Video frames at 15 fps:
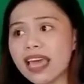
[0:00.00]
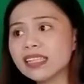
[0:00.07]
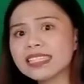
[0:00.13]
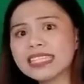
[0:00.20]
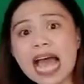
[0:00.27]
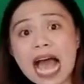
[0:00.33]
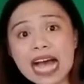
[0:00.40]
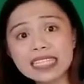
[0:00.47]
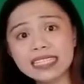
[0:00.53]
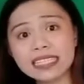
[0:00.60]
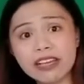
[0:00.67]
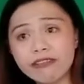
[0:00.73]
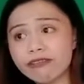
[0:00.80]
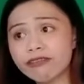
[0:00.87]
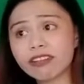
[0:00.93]
it's
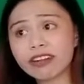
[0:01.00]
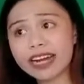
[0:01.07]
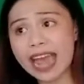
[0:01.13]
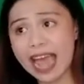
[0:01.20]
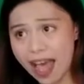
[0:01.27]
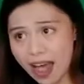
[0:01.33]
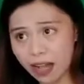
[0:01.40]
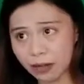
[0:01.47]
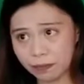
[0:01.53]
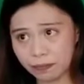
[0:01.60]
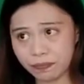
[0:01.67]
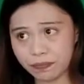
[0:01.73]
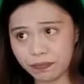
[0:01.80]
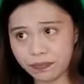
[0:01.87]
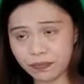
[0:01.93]
asking for help.
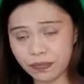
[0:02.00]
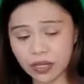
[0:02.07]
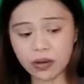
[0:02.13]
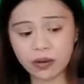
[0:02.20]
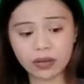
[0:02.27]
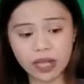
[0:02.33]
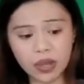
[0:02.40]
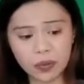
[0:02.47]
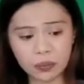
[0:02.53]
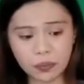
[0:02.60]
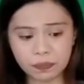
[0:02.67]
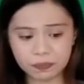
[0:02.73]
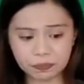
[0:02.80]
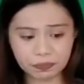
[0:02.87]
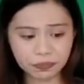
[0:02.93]
Okay,
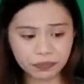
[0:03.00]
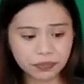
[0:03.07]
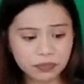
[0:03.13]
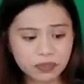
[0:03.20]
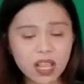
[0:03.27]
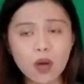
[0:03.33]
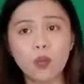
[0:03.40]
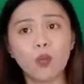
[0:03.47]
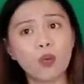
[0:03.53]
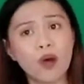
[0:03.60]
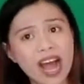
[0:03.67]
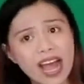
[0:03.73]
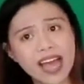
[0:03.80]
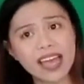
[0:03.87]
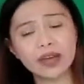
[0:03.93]

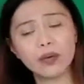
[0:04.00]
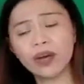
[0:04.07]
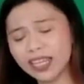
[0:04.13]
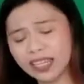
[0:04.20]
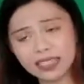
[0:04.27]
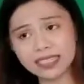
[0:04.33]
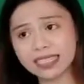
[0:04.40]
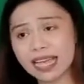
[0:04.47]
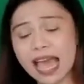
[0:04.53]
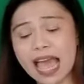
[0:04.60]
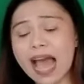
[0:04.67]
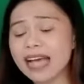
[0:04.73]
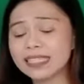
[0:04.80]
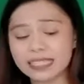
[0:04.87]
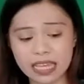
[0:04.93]
why? Why it is
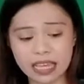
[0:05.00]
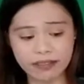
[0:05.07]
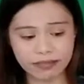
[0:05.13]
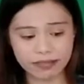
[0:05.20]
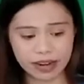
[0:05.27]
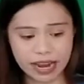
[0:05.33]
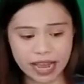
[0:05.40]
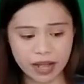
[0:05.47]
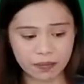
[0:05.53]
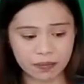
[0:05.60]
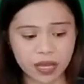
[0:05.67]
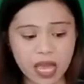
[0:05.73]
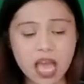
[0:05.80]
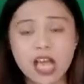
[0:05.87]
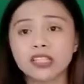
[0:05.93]
asking for help?
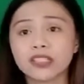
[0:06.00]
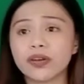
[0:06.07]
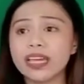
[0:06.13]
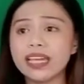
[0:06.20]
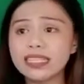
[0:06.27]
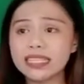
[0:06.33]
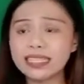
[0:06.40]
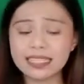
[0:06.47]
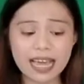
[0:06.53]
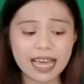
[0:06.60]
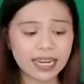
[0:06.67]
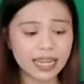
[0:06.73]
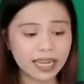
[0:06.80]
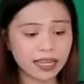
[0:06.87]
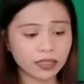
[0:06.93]
So in
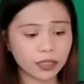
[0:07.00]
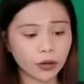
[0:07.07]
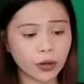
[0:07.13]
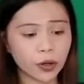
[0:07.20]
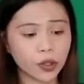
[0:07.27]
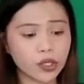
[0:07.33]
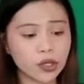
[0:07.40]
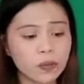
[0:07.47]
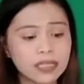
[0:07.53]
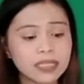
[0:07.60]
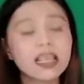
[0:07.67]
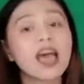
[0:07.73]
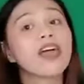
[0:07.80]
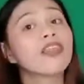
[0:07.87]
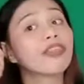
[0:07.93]
designing a logo, you
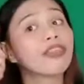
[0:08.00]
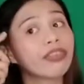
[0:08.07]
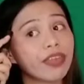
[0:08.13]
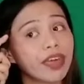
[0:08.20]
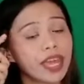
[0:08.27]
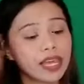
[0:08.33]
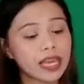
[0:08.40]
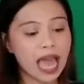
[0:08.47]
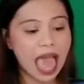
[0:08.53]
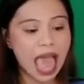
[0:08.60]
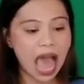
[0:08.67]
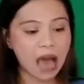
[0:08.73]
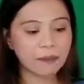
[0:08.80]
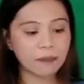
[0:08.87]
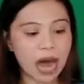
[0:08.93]
must think
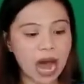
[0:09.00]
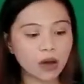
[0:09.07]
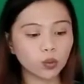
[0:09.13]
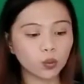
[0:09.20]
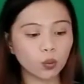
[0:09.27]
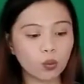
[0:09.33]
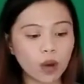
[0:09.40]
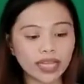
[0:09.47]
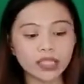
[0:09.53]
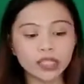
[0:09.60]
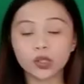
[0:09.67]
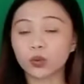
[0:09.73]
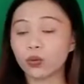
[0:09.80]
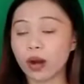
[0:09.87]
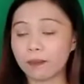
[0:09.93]
about what
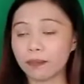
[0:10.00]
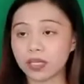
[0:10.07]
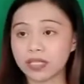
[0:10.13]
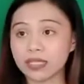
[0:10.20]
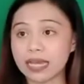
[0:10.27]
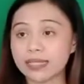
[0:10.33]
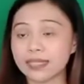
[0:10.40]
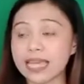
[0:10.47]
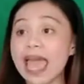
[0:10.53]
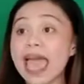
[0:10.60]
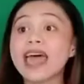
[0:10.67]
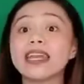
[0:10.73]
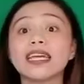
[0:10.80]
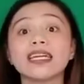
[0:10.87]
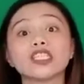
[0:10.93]
it represents
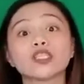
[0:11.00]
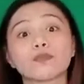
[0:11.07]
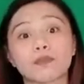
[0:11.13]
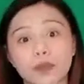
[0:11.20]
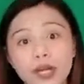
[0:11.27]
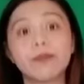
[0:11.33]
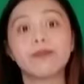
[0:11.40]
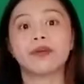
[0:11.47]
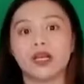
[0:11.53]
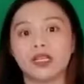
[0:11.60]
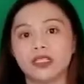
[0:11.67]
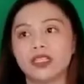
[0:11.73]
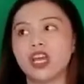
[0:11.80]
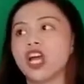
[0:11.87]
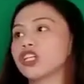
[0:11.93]
and its
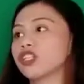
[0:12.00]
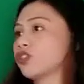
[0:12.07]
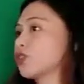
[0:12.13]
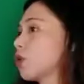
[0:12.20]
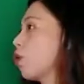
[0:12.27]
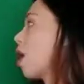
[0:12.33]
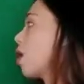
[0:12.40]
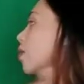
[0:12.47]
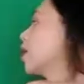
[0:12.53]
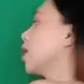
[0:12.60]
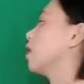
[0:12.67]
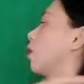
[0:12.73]
purpose. So our